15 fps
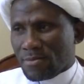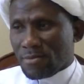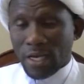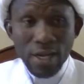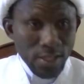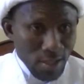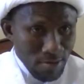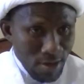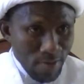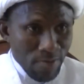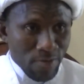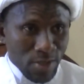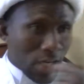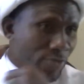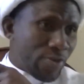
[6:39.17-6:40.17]
That is
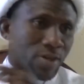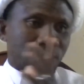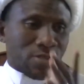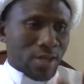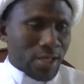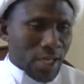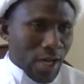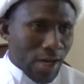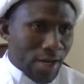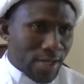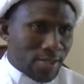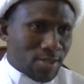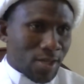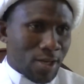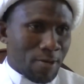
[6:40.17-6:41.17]
Imam Ja'far
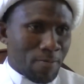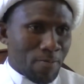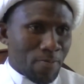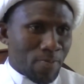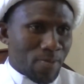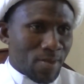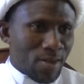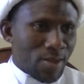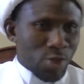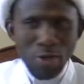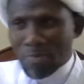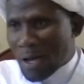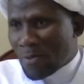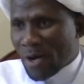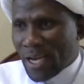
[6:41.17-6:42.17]
al-Sadiq So
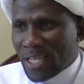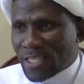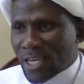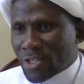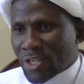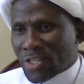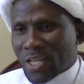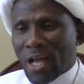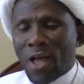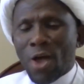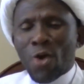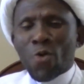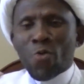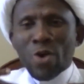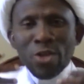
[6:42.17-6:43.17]
Imam Ali tells us
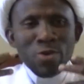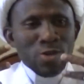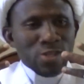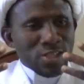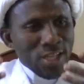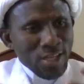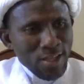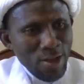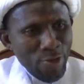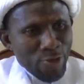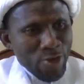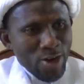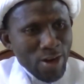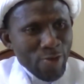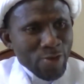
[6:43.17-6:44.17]
that when you sit in
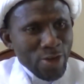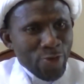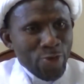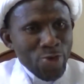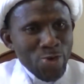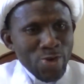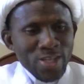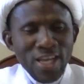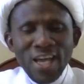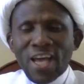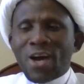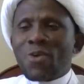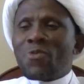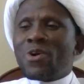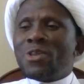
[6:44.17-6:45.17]
front of the food,
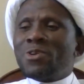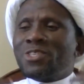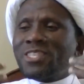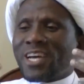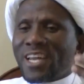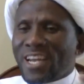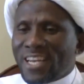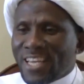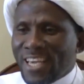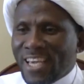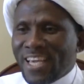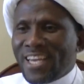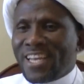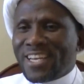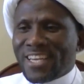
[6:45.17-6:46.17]
when you started
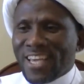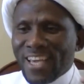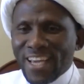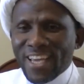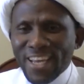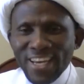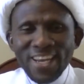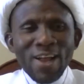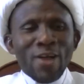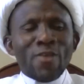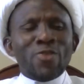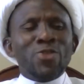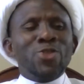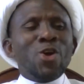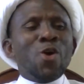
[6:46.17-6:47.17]
eating, eating,
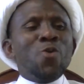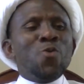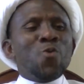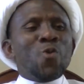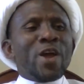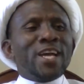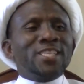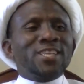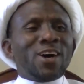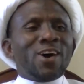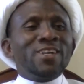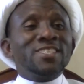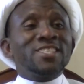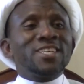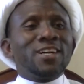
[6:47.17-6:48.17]
don't wait
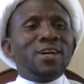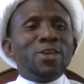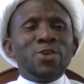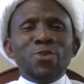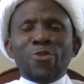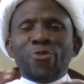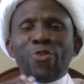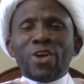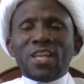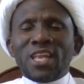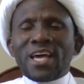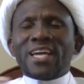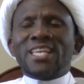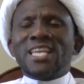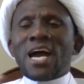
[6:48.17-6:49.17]
until you feel
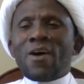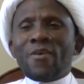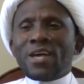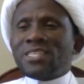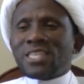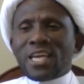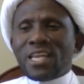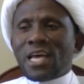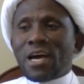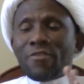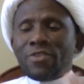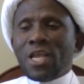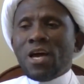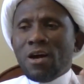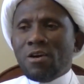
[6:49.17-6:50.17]
like now is
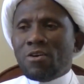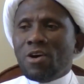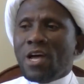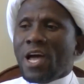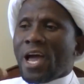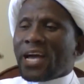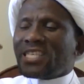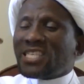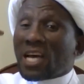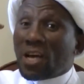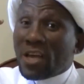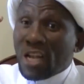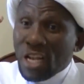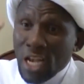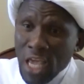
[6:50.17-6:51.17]
enough. No, I
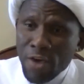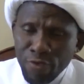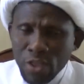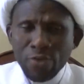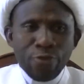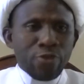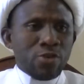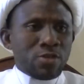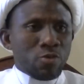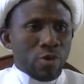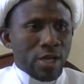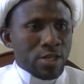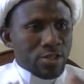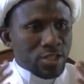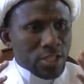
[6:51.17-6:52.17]
said, leave the food
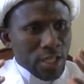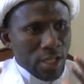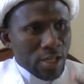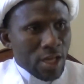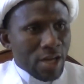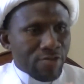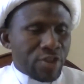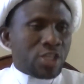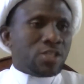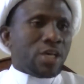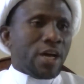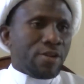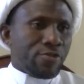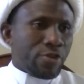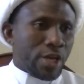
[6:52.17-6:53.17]
while you still have
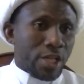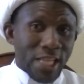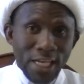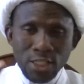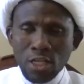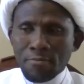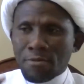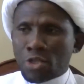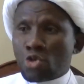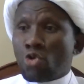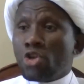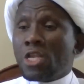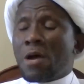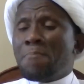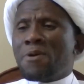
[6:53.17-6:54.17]
desire for it. That's number
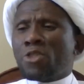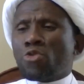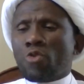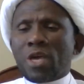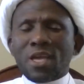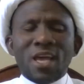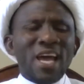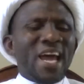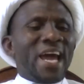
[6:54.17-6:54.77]
two. Number three,